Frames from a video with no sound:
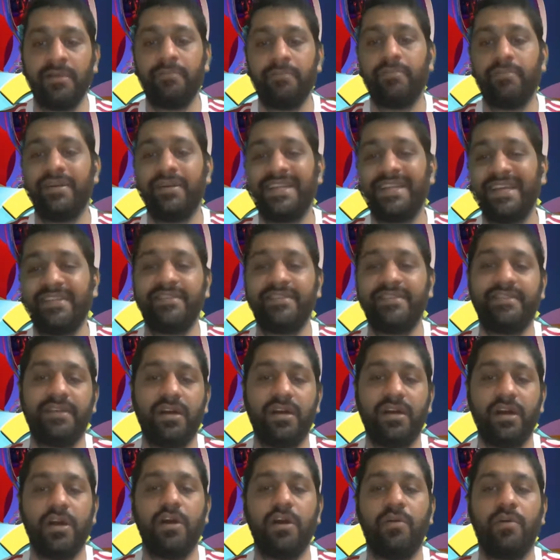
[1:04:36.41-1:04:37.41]
But yes,
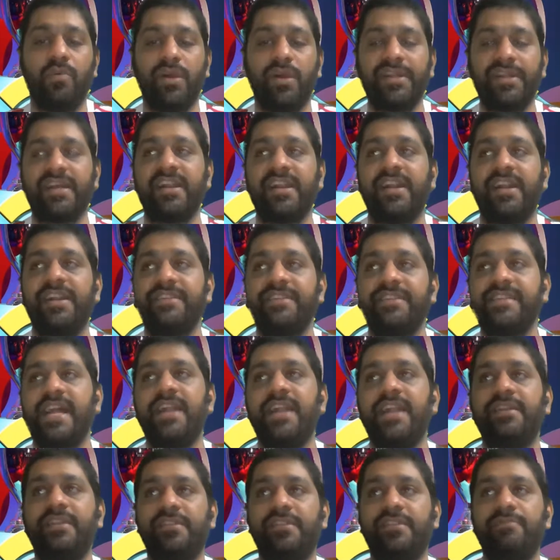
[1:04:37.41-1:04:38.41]
one can
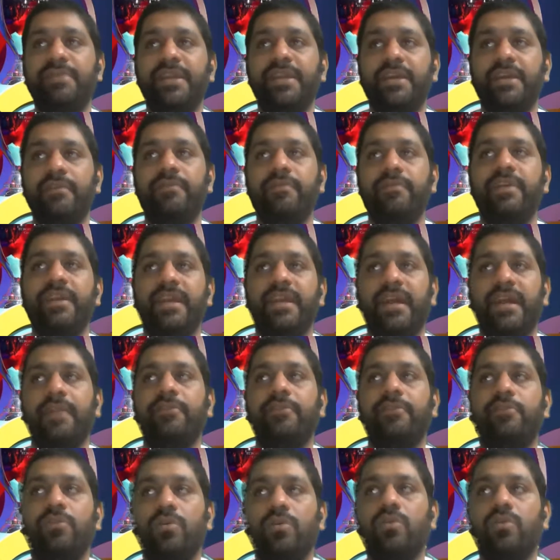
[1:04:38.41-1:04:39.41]
understand this being a
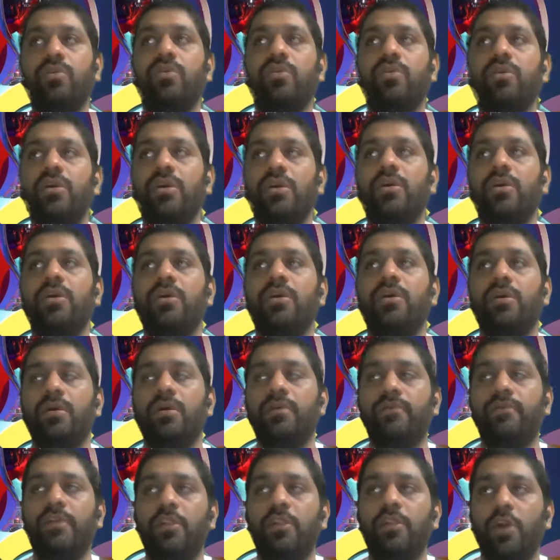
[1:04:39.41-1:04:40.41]
weekend, so
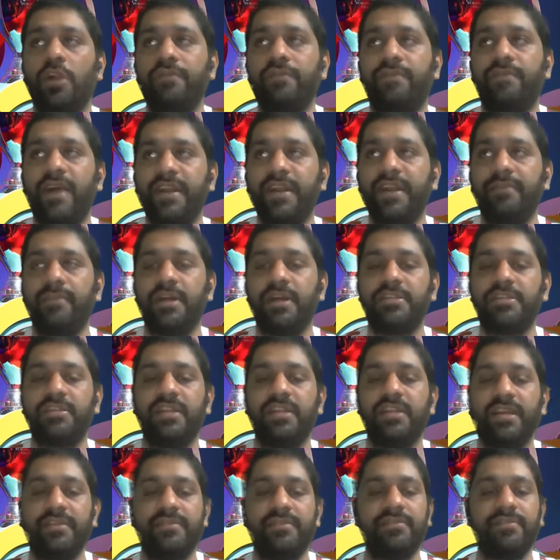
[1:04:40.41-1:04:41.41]
we'll not find much
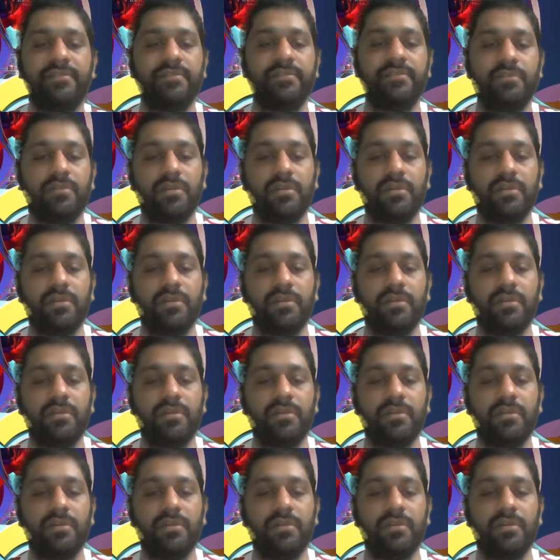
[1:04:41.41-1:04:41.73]
links.